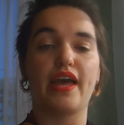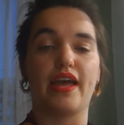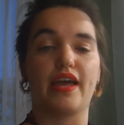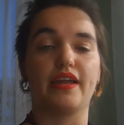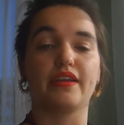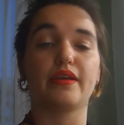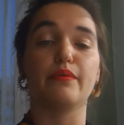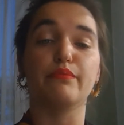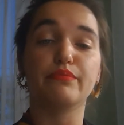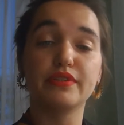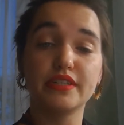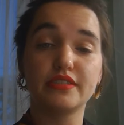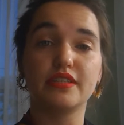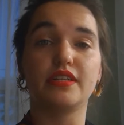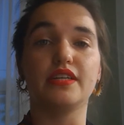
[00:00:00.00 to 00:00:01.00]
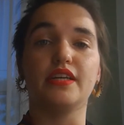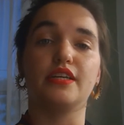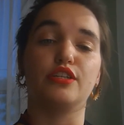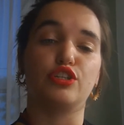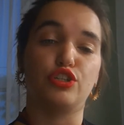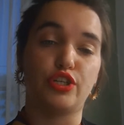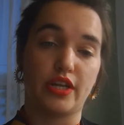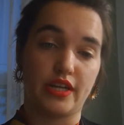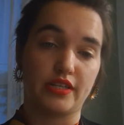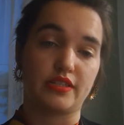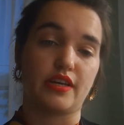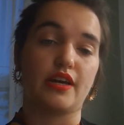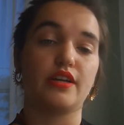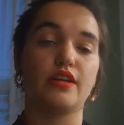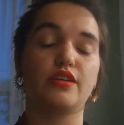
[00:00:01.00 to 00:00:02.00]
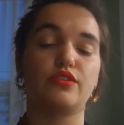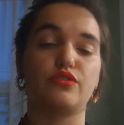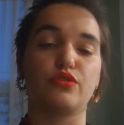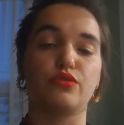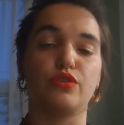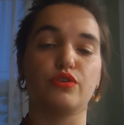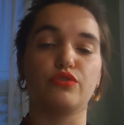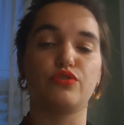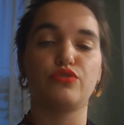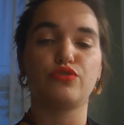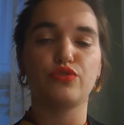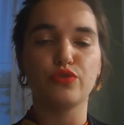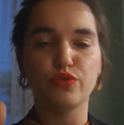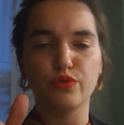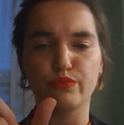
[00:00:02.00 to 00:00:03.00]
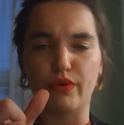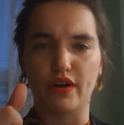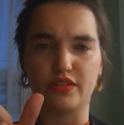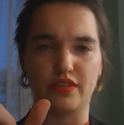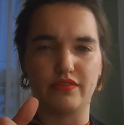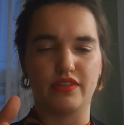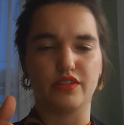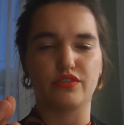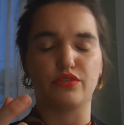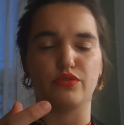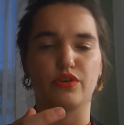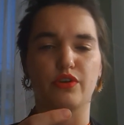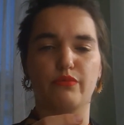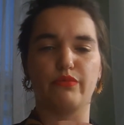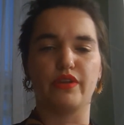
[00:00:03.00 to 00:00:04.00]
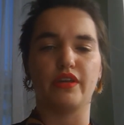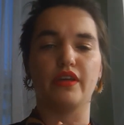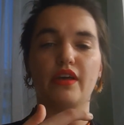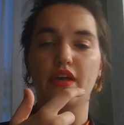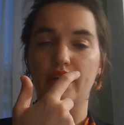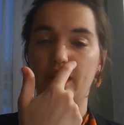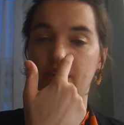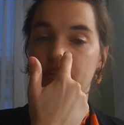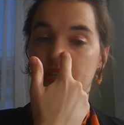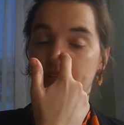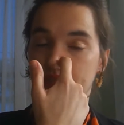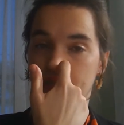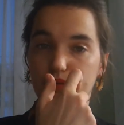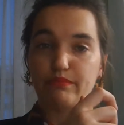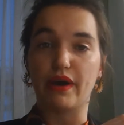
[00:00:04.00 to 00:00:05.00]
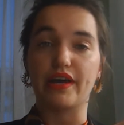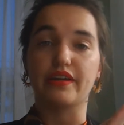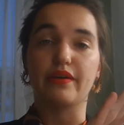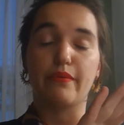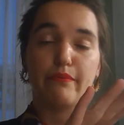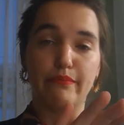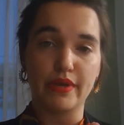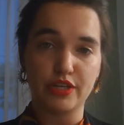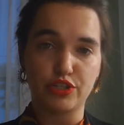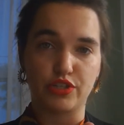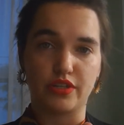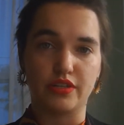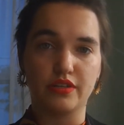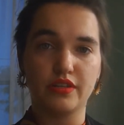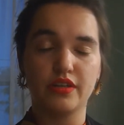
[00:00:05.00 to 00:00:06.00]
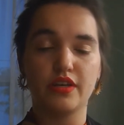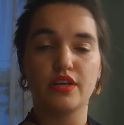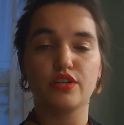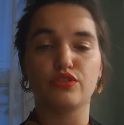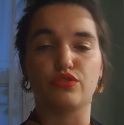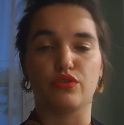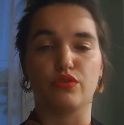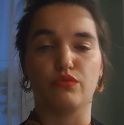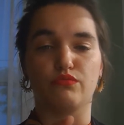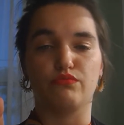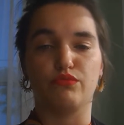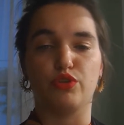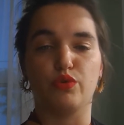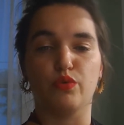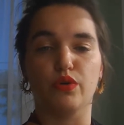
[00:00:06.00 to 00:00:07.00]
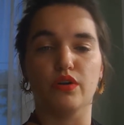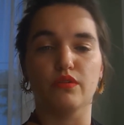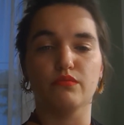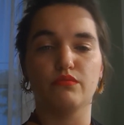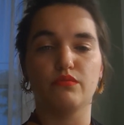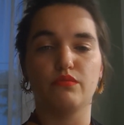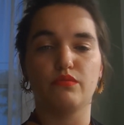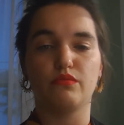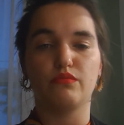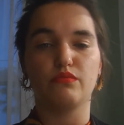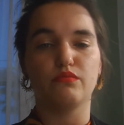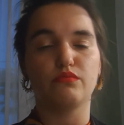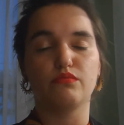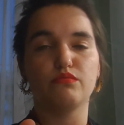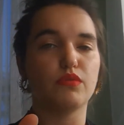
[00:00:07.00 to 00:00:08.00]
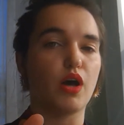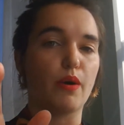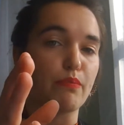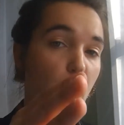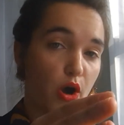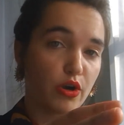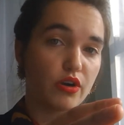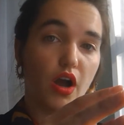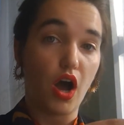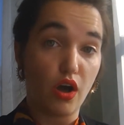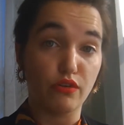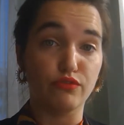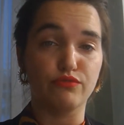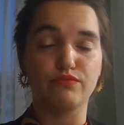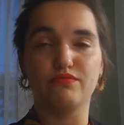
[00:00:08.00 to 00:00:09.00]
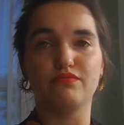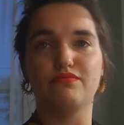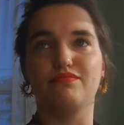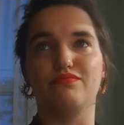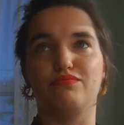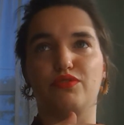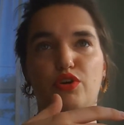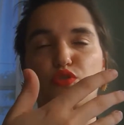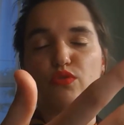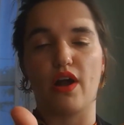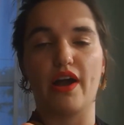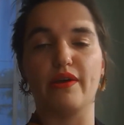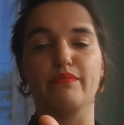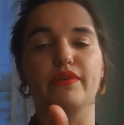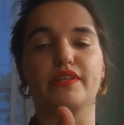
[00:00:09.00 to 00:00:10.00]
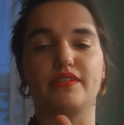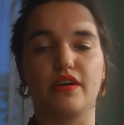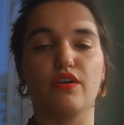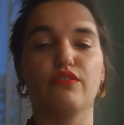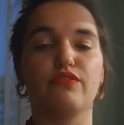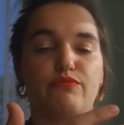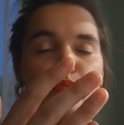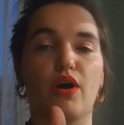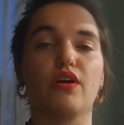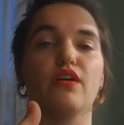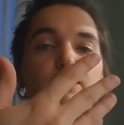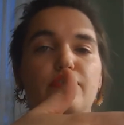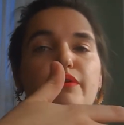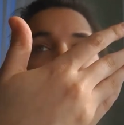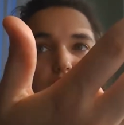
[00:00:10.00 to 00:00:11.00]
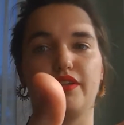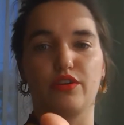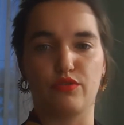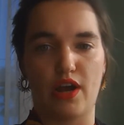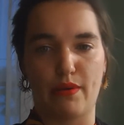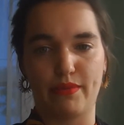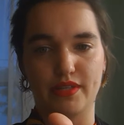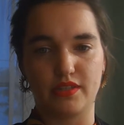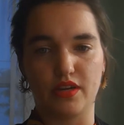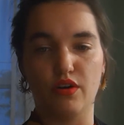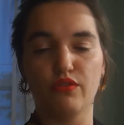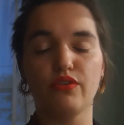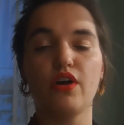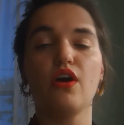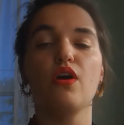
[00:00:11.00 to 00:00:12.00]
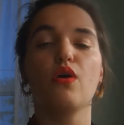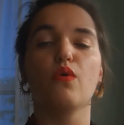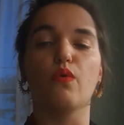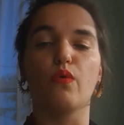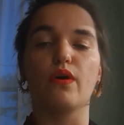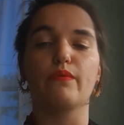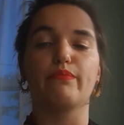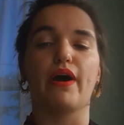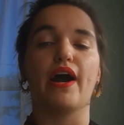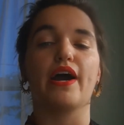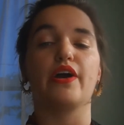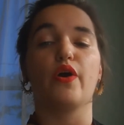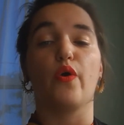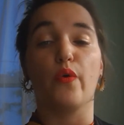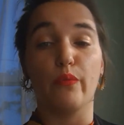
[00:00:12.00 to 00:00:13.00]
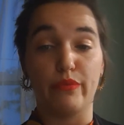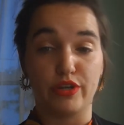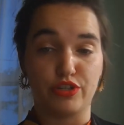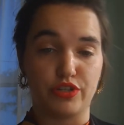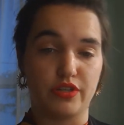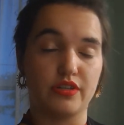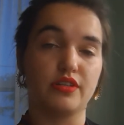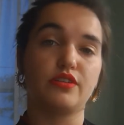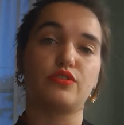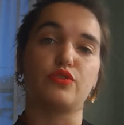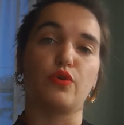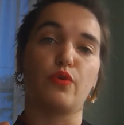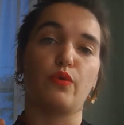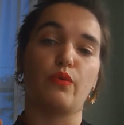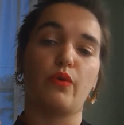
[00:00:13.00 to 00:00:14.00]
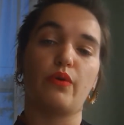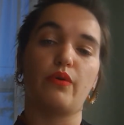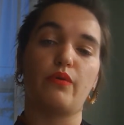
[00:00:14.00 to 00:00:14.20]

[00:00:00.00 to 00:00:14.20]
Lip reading: And complicity in genocide, so there's two parts of this. So there can be genocide by commission, so you were a part of the crime itself, a part of committing the crime itself, or by omission, so